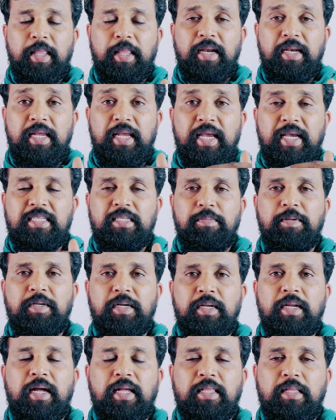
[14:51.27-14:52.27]
and he
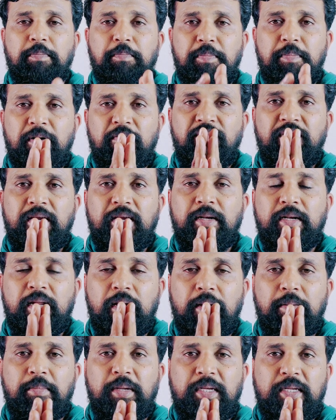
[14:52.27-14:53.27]
exhibited it at the perfect
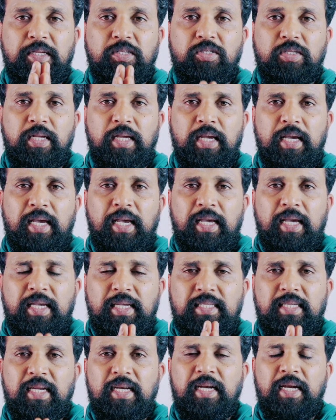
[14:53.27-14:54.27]
time in history.
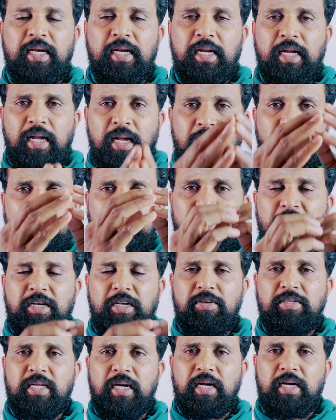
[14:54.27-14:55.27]
He said
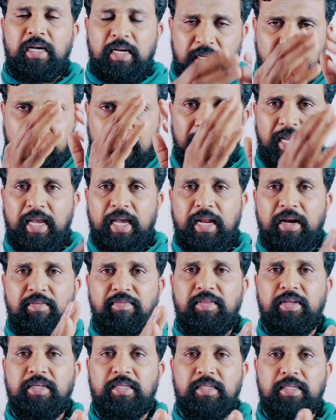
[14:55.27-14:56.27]
to his uncle, take care
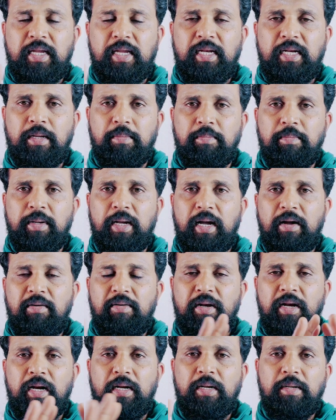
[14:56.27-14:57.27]
of this kingdom.
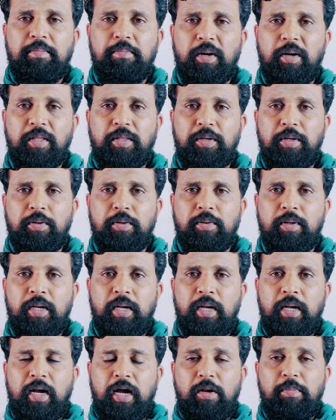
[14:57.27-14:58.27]
I will not bother you.
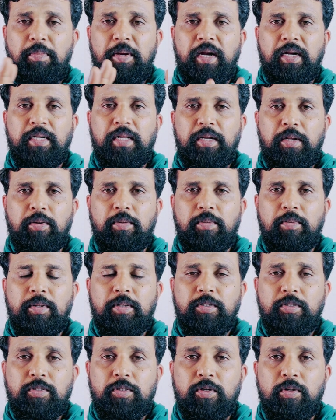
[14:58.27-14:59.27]
I'll be under you.
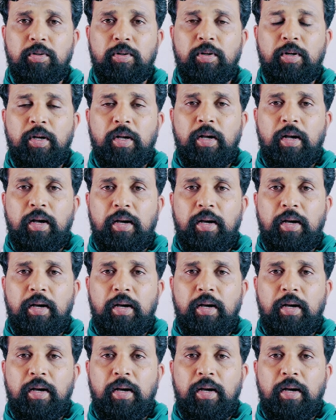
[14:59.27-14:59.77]
So